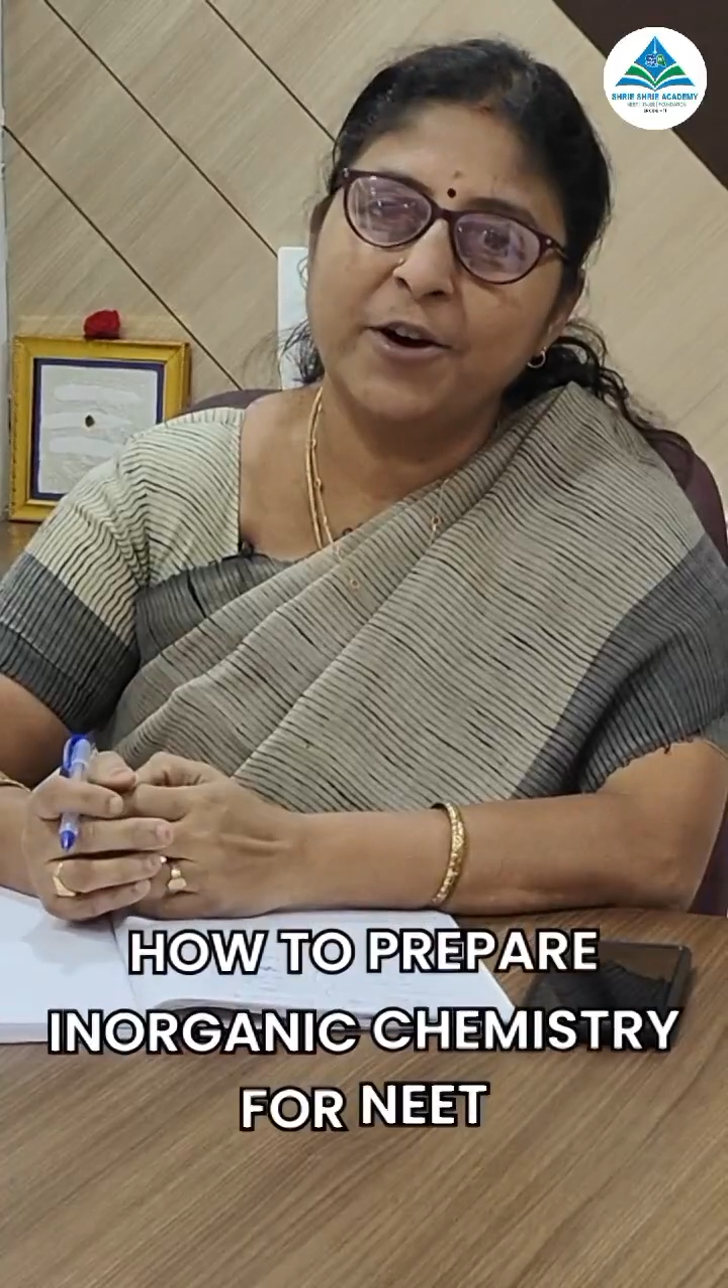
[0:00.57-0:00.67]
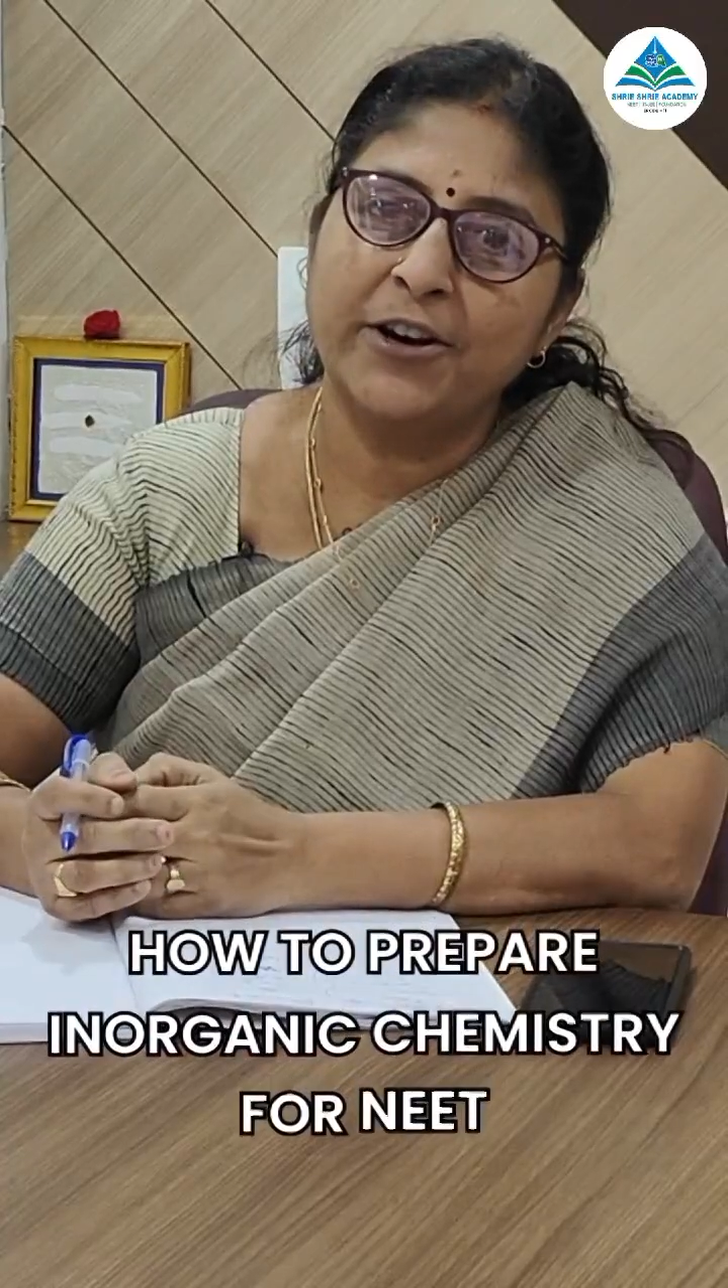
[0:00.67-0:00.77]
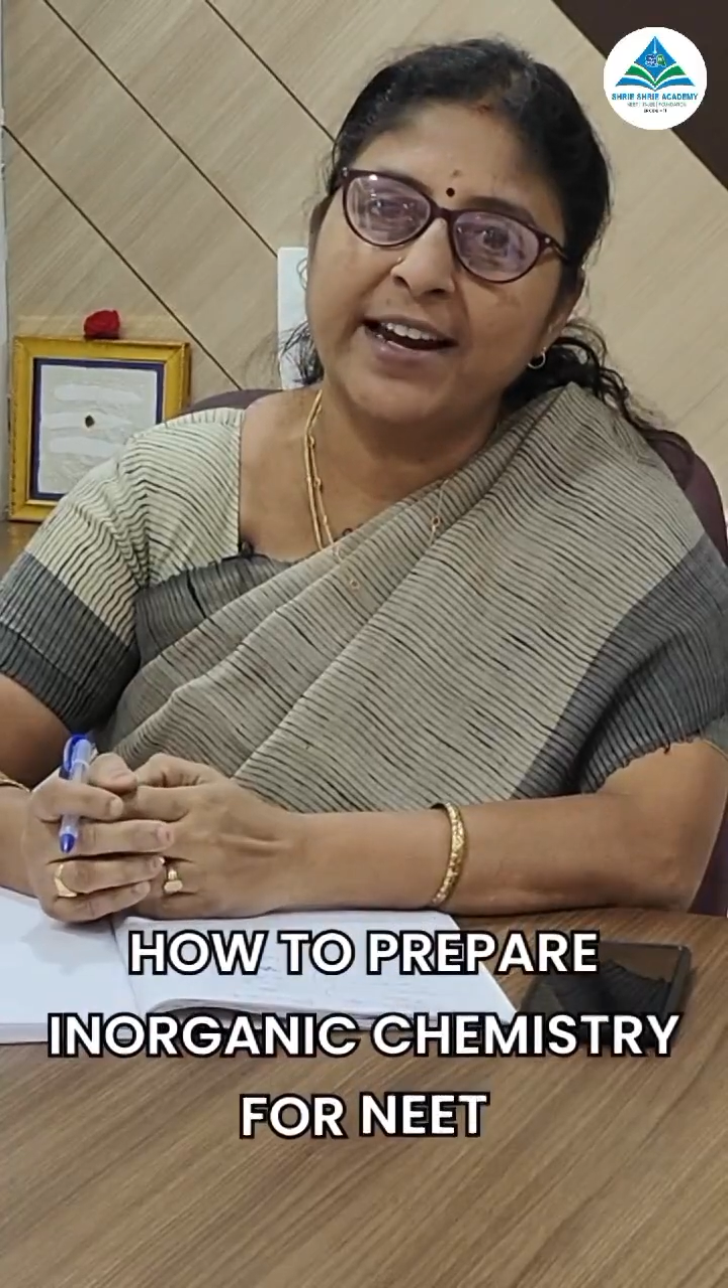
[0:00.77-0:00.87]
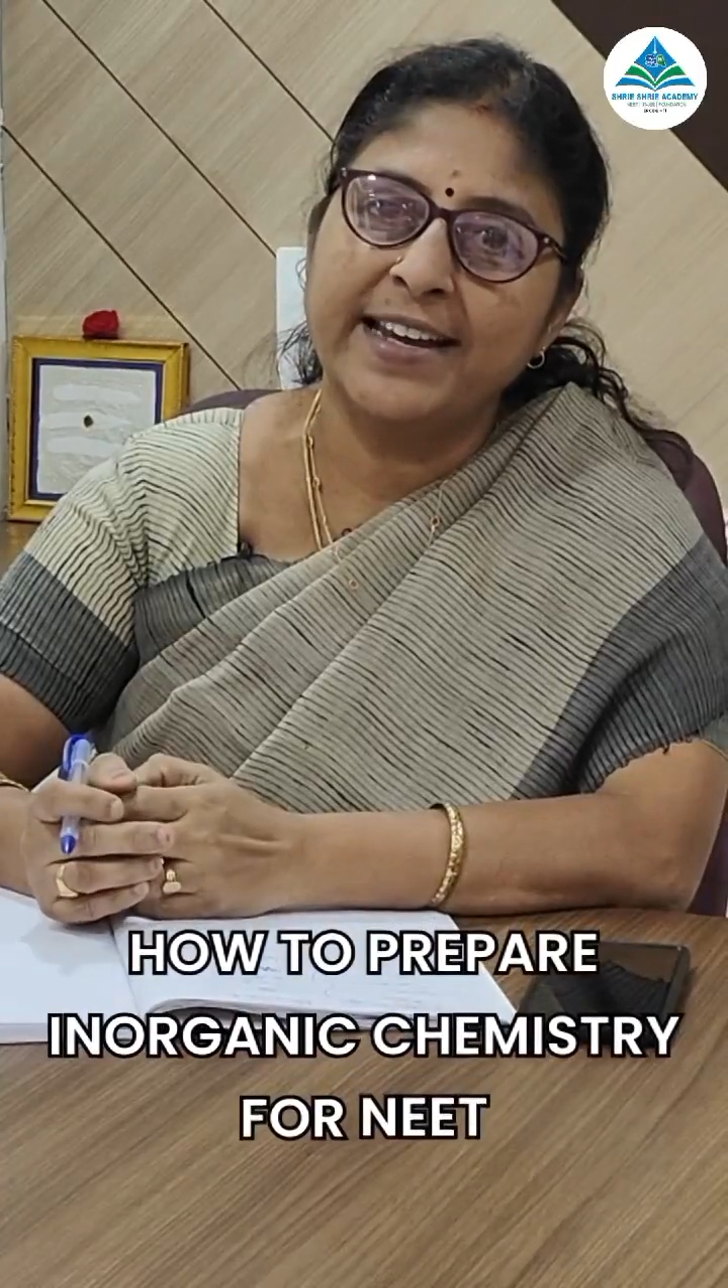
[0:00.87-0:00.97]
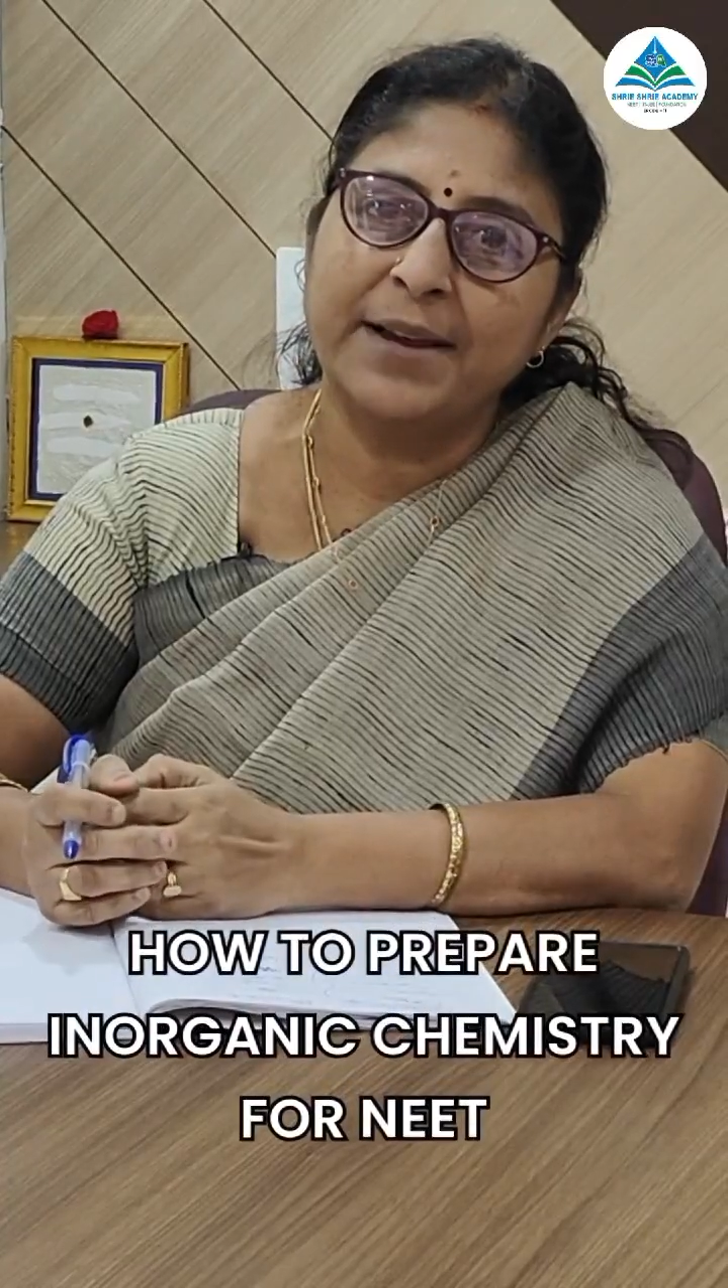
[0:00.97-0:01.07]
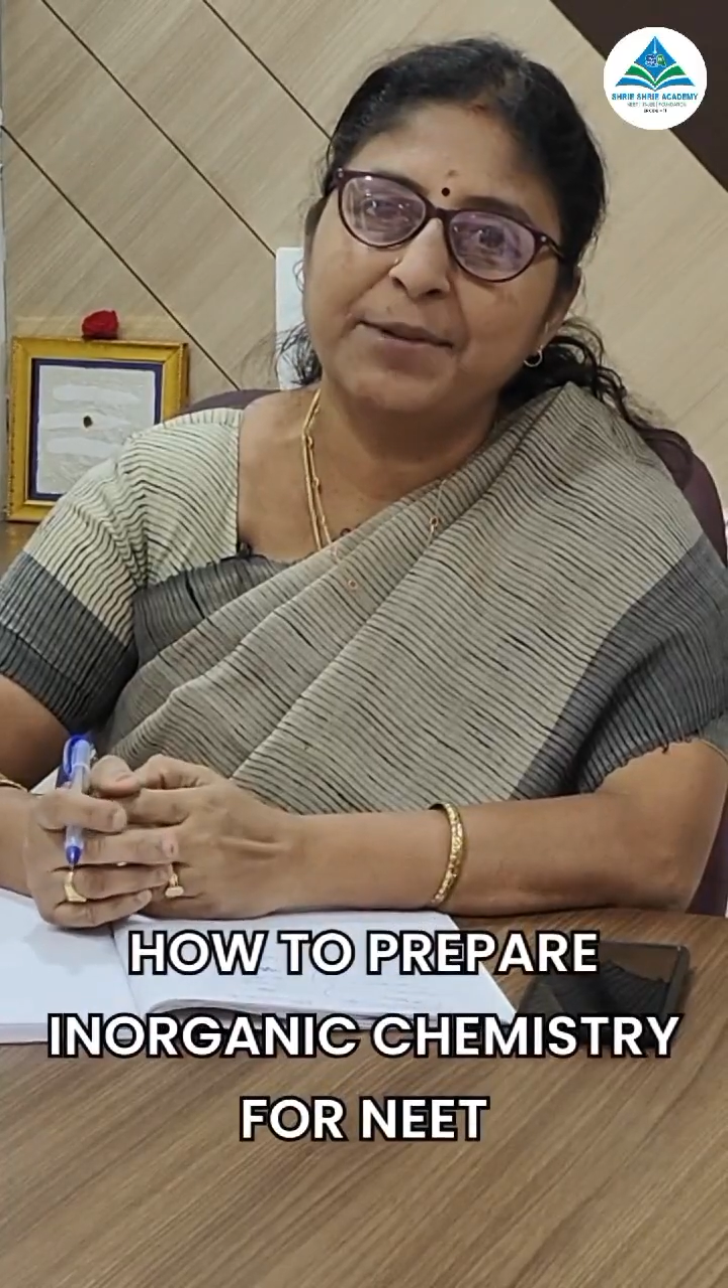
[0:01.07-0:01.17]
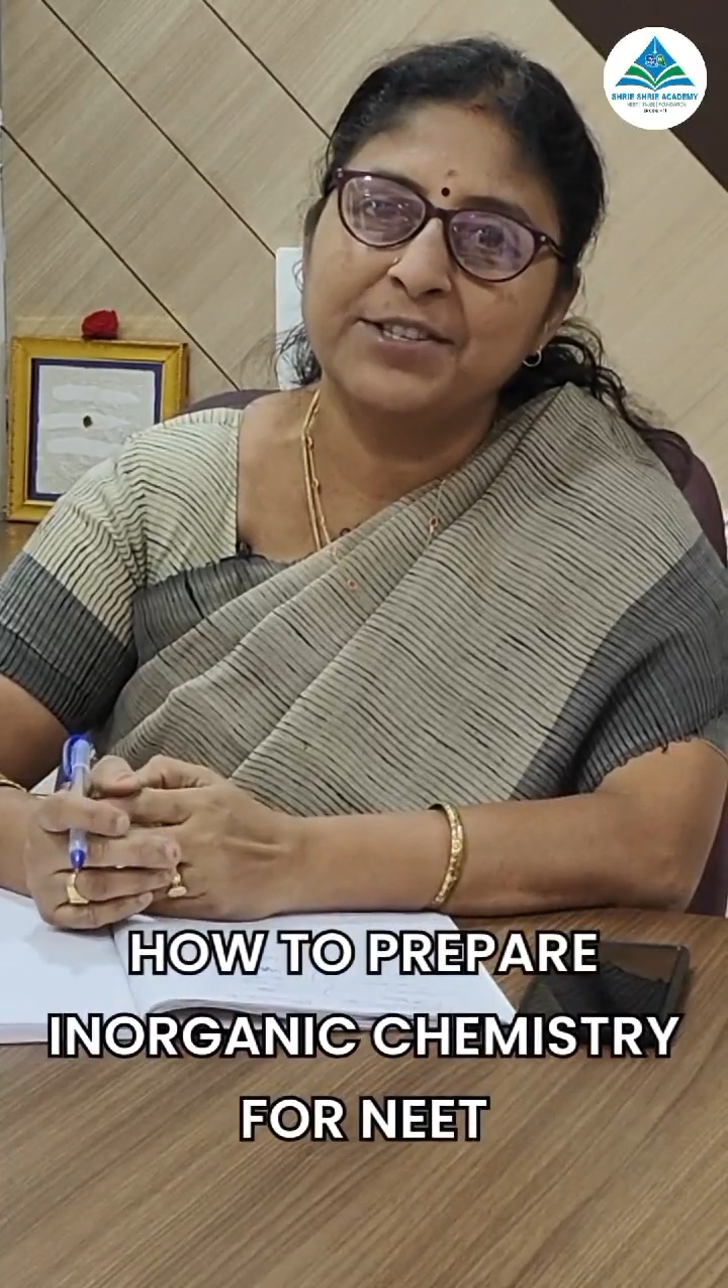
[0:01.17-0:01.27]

inorganic